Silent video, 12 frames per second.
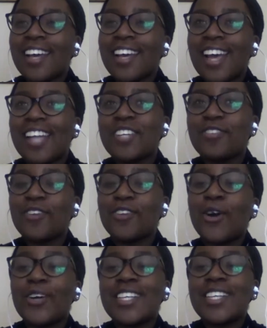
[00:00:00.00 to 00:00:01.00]
kind of
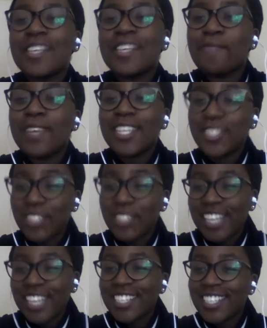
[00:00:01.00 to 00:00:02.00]
coax him into
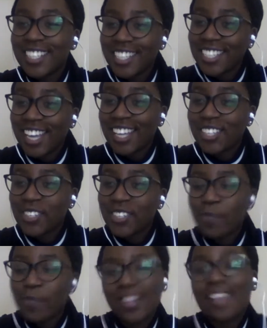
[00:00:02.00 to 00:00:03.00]
changing the channel,
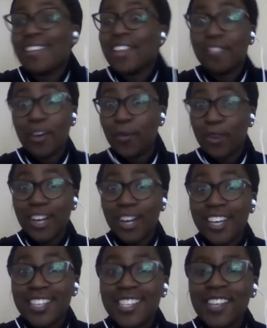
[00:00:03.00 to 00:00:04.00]
but that never
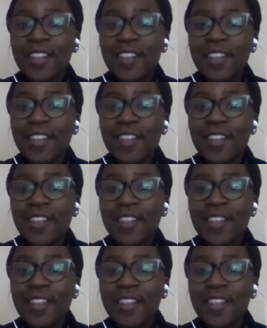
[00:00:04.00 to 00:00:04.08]
worked.